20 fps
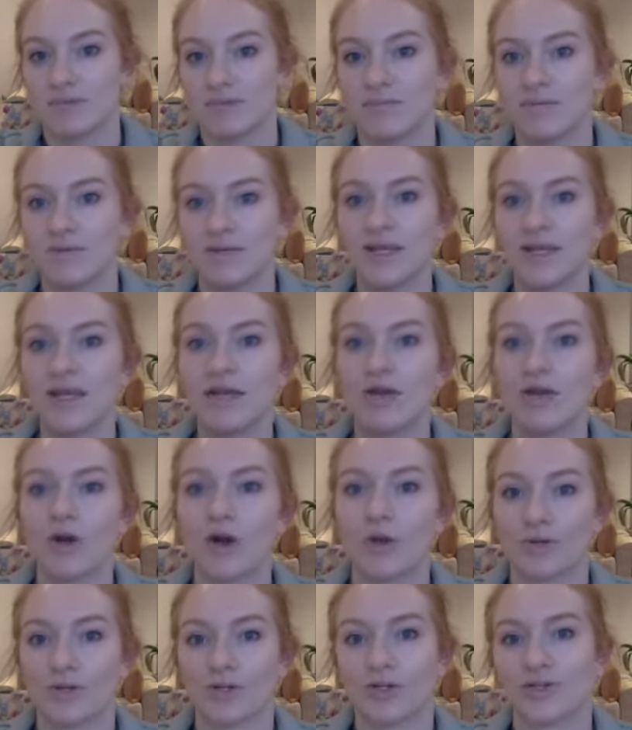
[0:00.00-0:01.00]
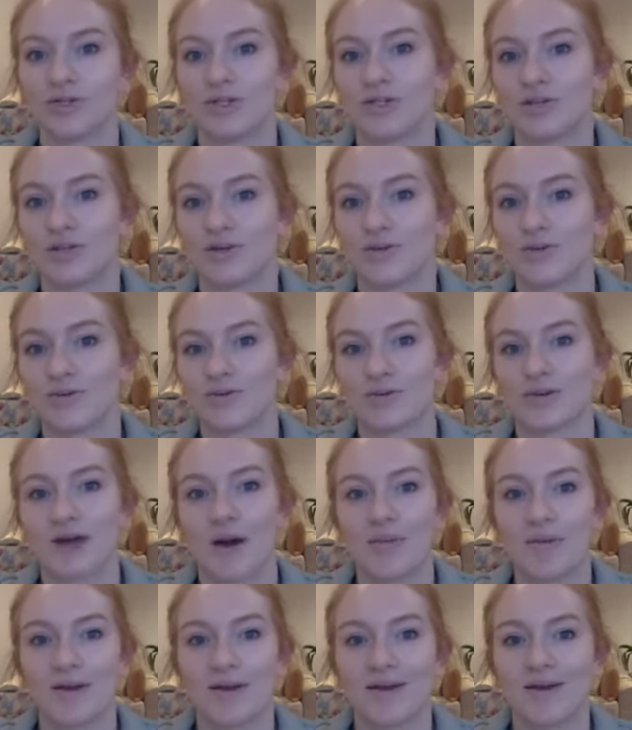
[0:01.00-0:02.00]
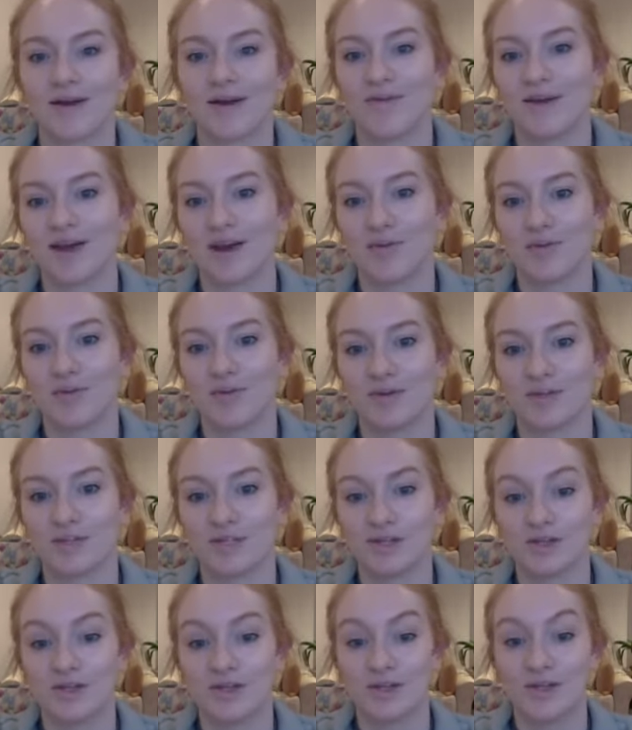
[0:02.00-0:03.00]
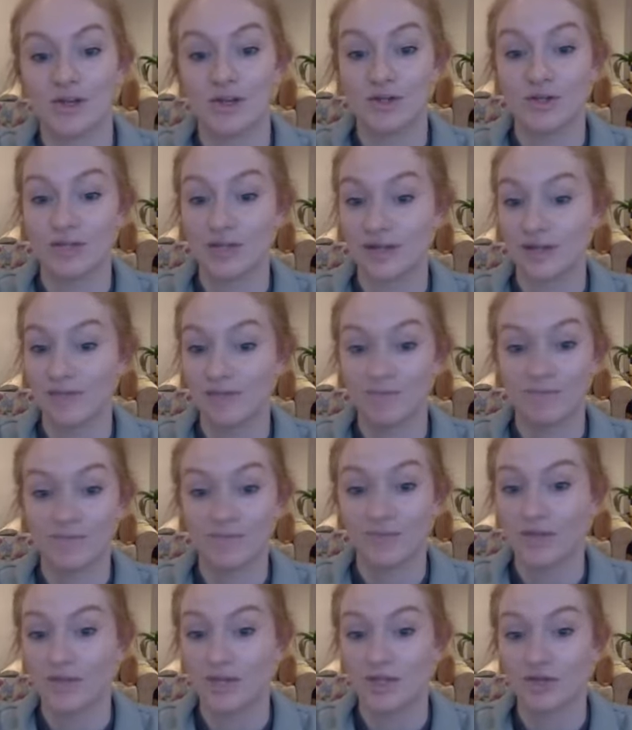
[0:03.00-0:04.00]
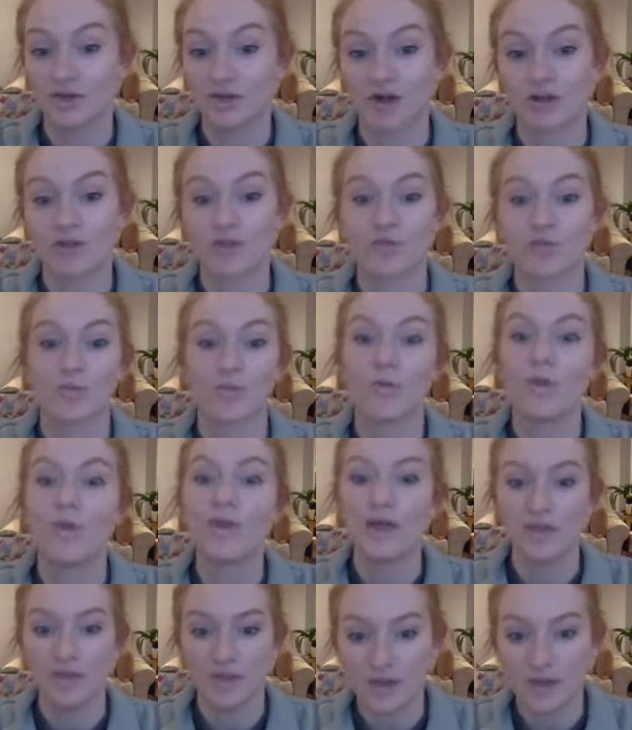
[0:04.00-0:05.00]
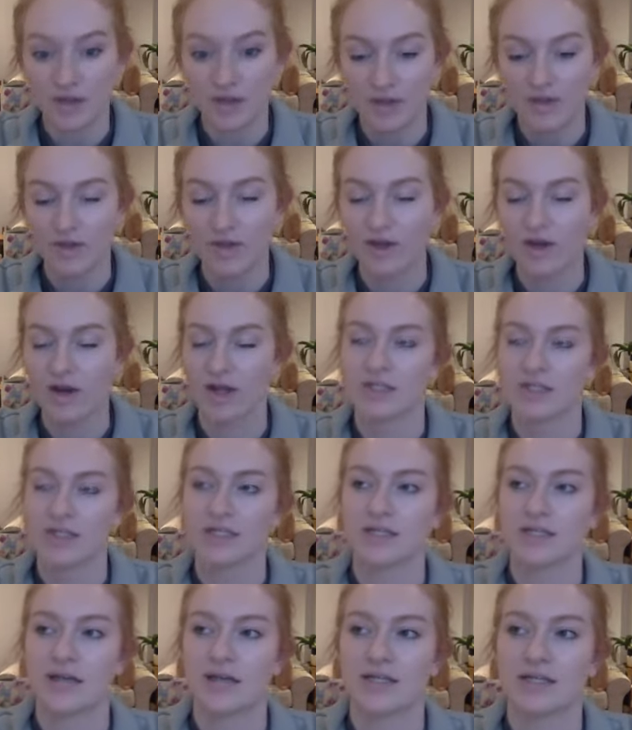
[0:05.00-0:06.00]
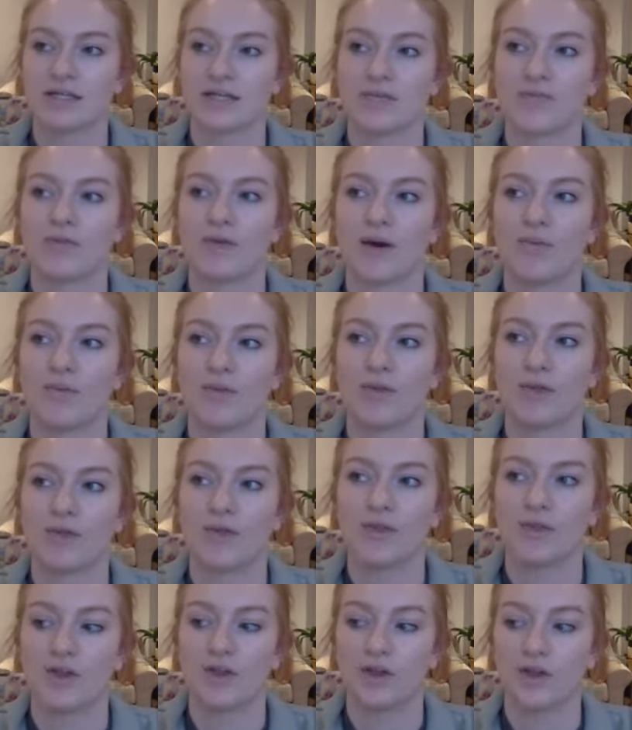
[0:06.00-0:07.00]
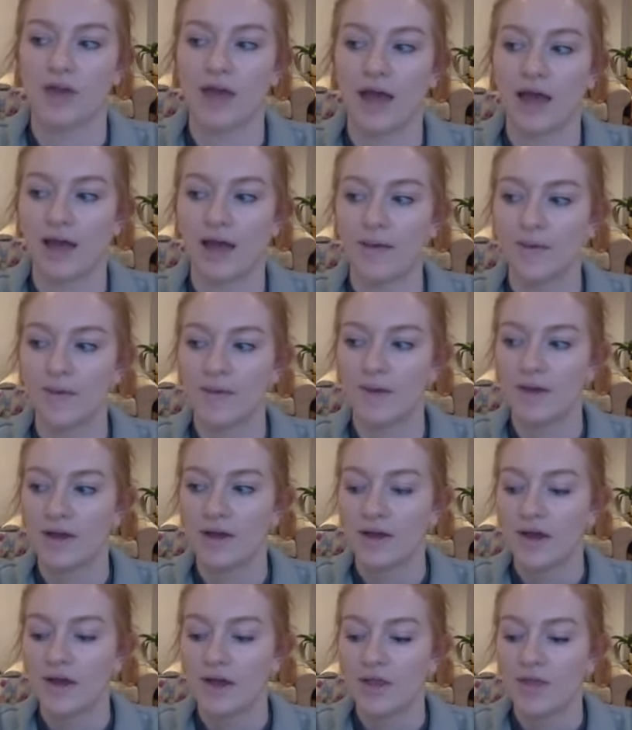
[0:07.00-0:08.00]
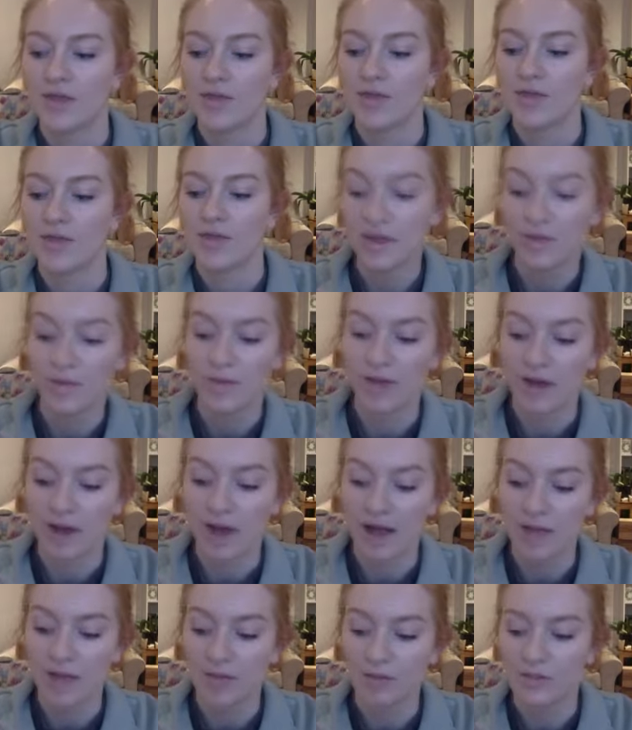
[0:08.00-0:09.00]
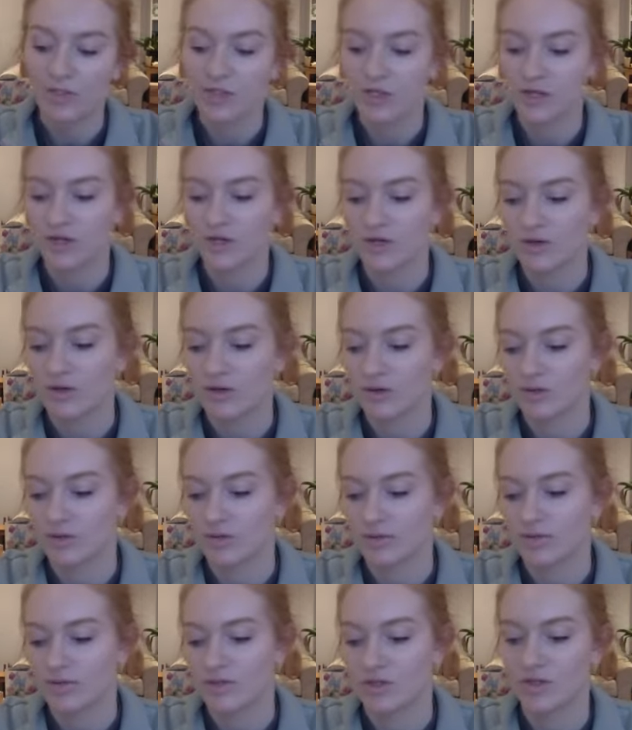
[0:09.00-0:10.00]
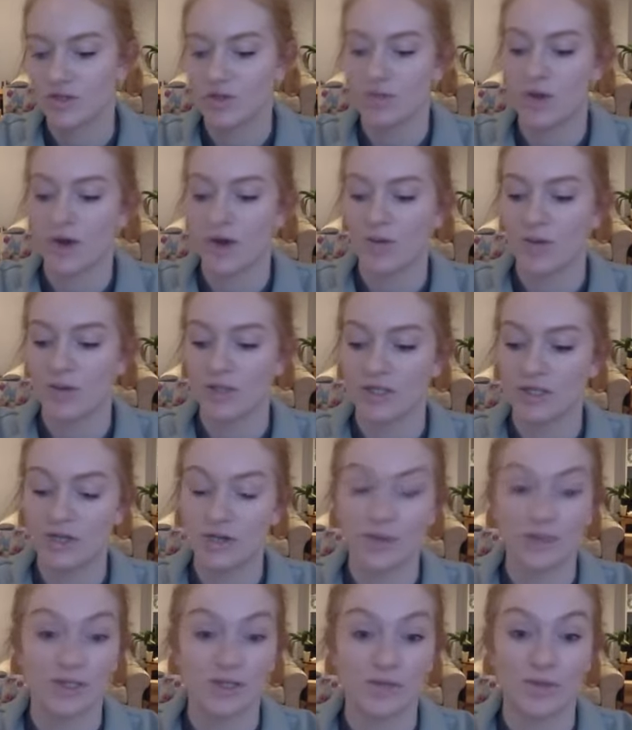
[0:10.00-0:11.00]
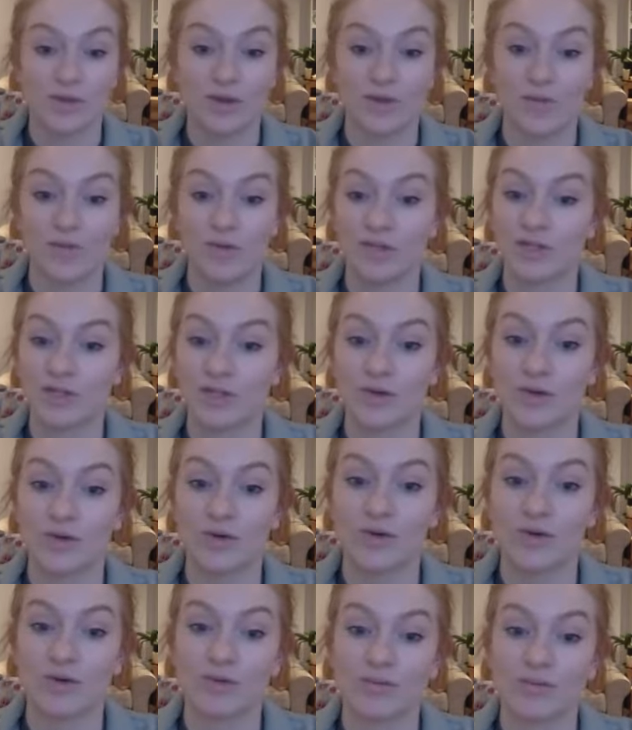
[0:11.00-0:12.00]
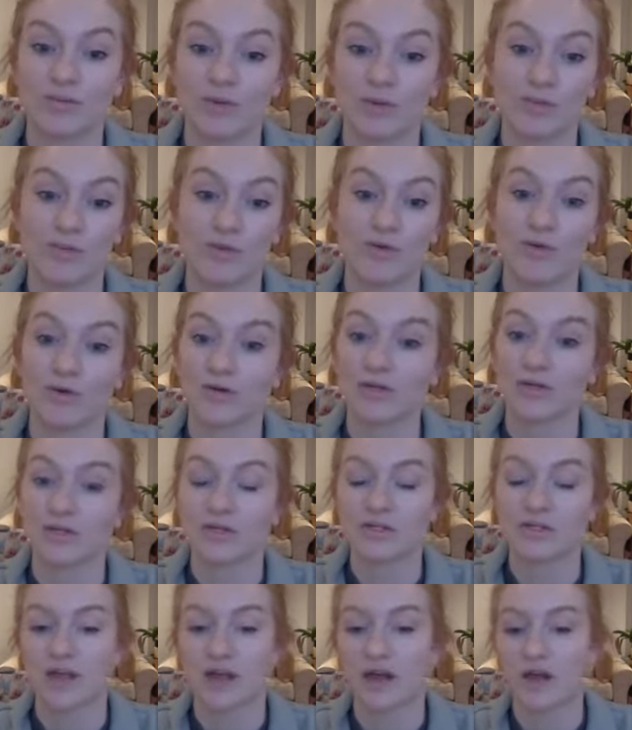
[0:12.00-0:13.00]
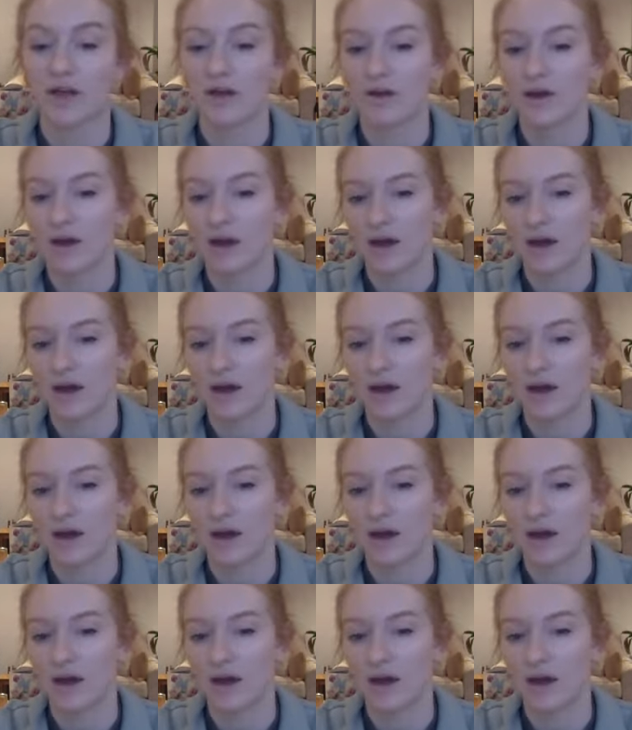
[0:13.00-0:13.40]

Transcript: legal options coming available to using these drugs within the United States and within the UK. The way that we are able to do the work we do is that we do it all abroad, so